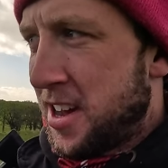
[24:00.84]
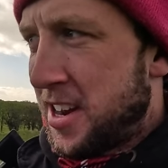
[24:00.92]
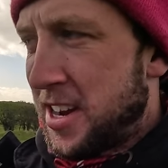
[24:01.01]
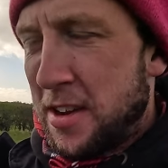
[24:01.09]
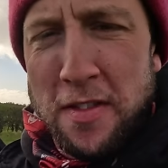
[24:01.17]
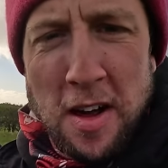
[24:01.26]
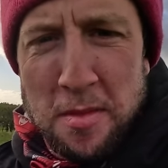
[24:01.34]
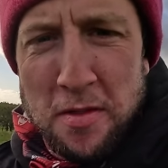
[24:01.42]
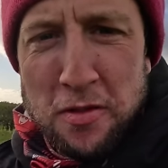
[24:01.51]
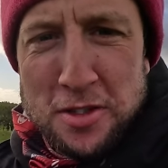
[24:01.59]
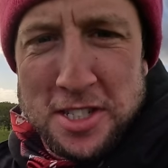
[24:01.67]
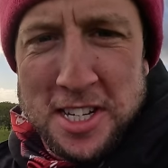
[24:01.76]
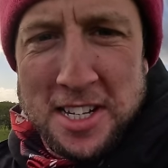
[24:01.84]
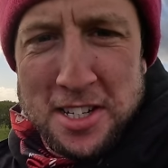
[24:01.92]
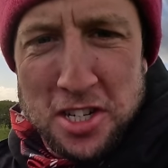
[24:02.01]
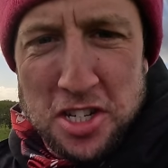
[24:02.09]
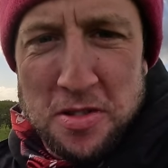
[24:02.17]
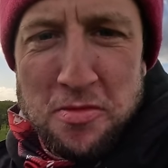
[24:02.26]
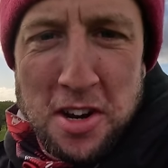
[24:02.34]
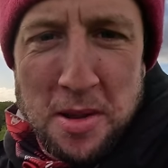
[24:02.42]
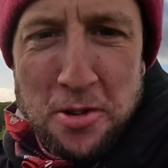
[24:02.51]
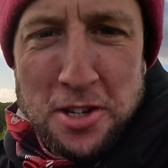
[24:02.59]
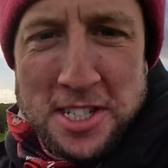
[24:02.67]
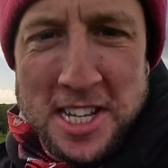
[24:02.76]
And then the farmer phoned and said, there's a sheep running
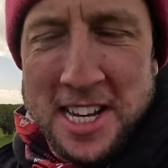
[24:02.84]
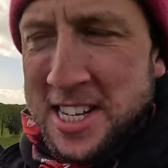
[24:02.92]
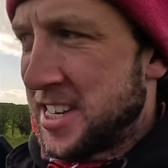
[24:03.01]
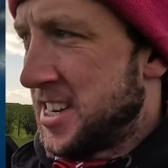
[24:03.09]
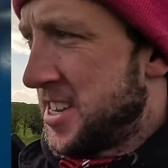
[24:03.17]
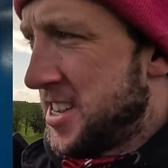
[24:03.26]
about the steading.